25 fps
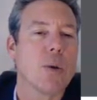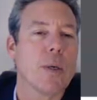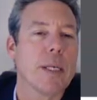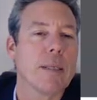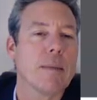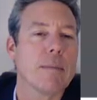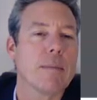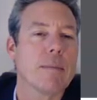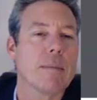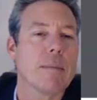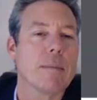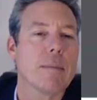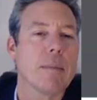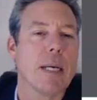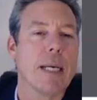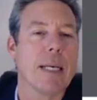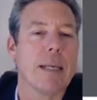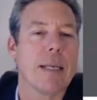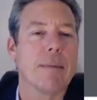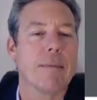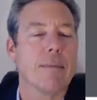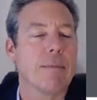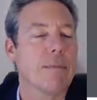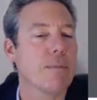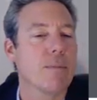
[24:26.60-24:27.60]
is joint,
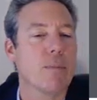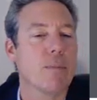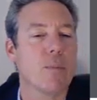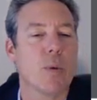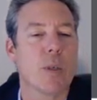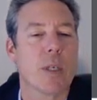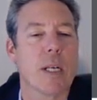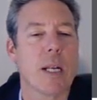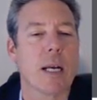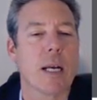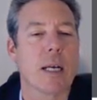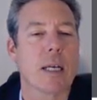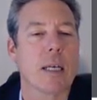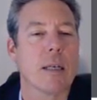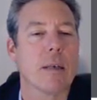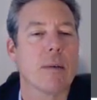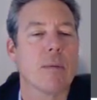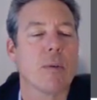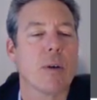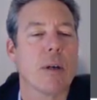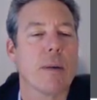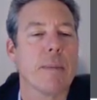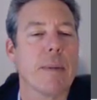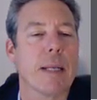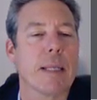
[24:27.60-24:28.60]
but we're
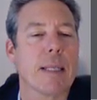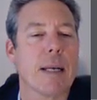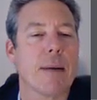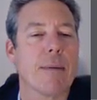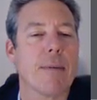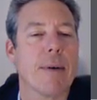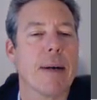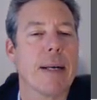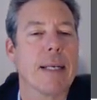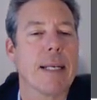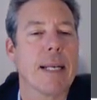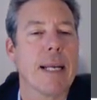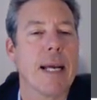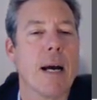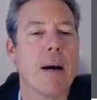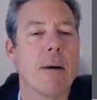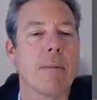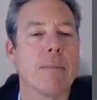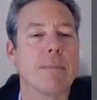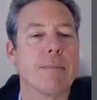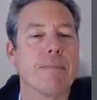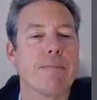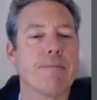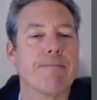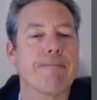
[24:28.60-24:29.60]
not going to worry about that right
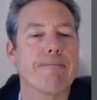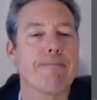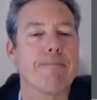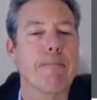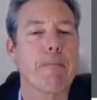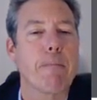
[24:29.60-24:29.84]
now.